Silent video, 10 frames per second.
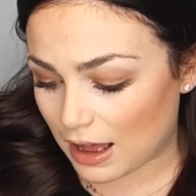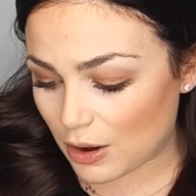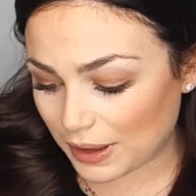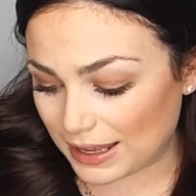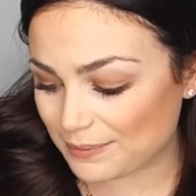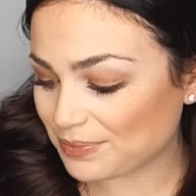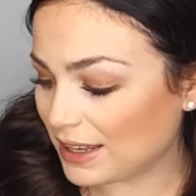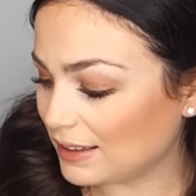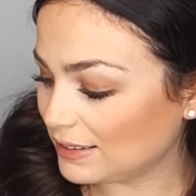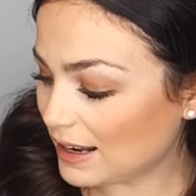Okay,
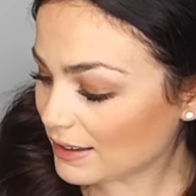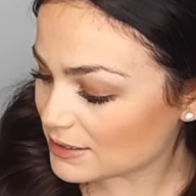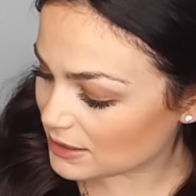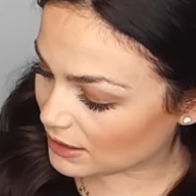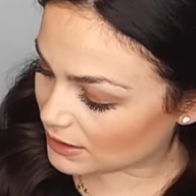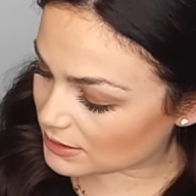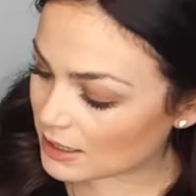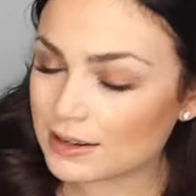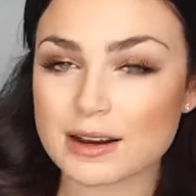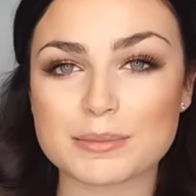next is
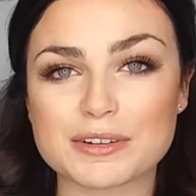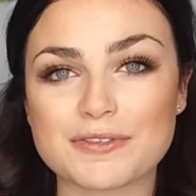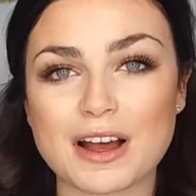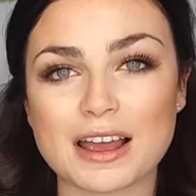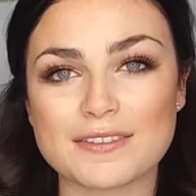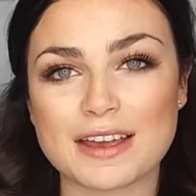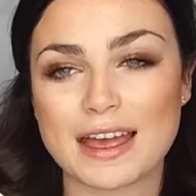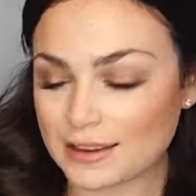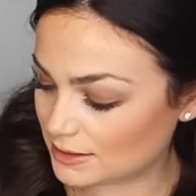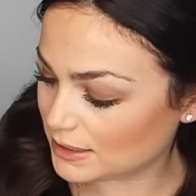number five,
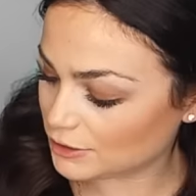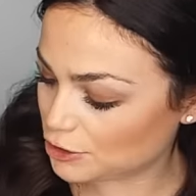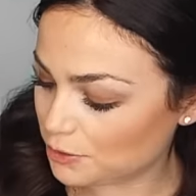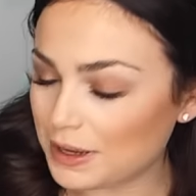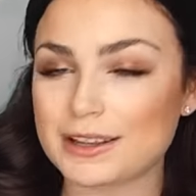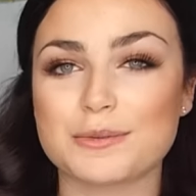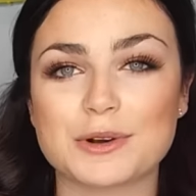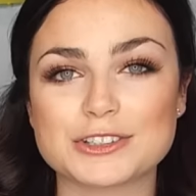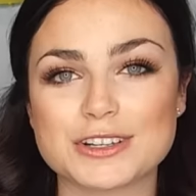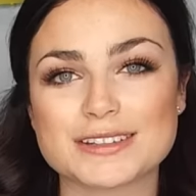Accentuate,
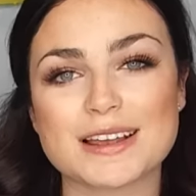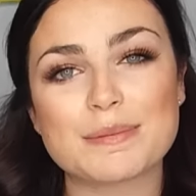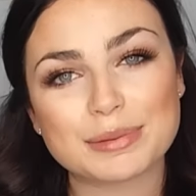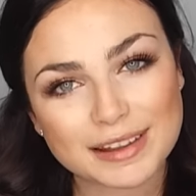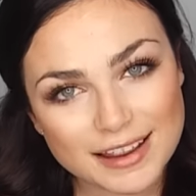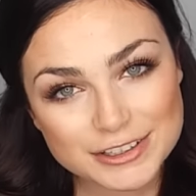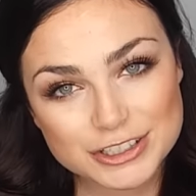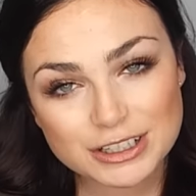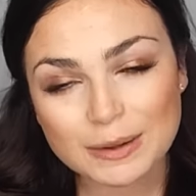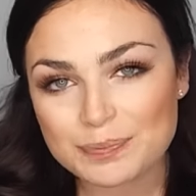which is a
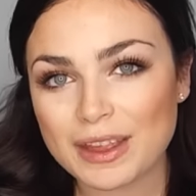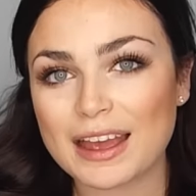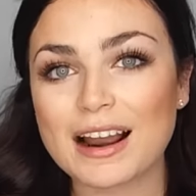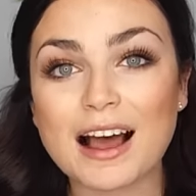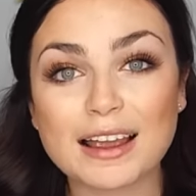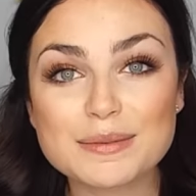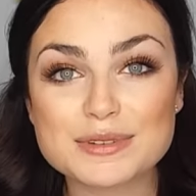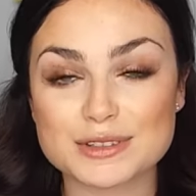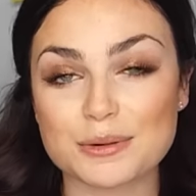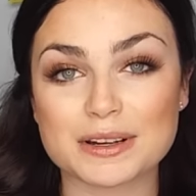blush. And I am
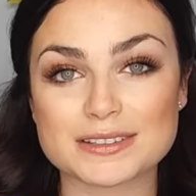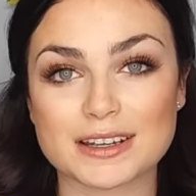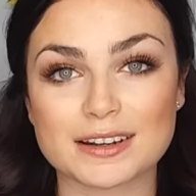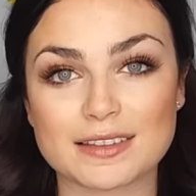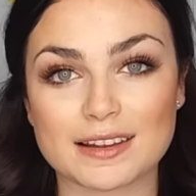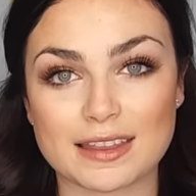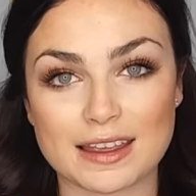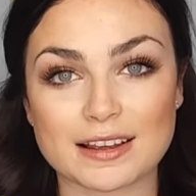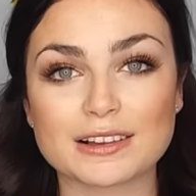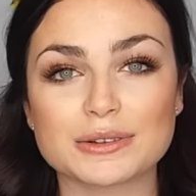so excited that
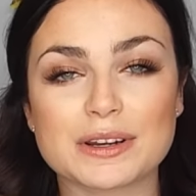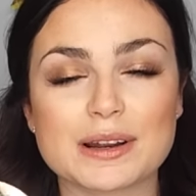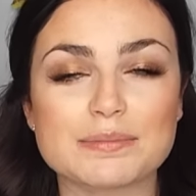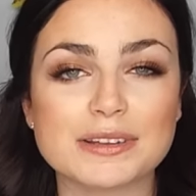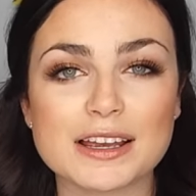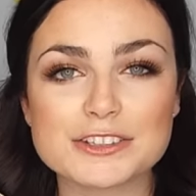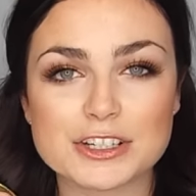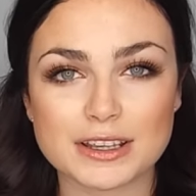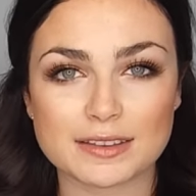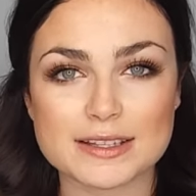they included a
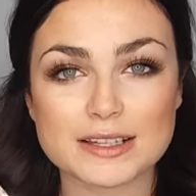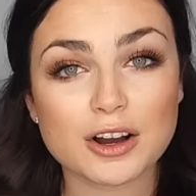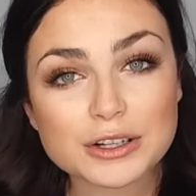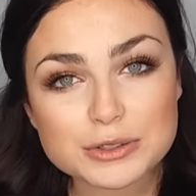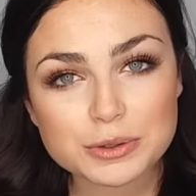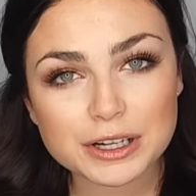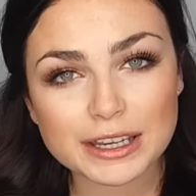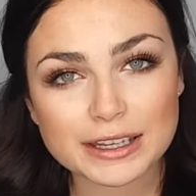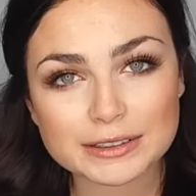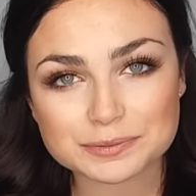blush in this contour
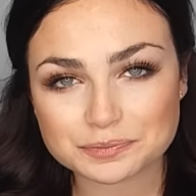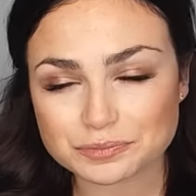kit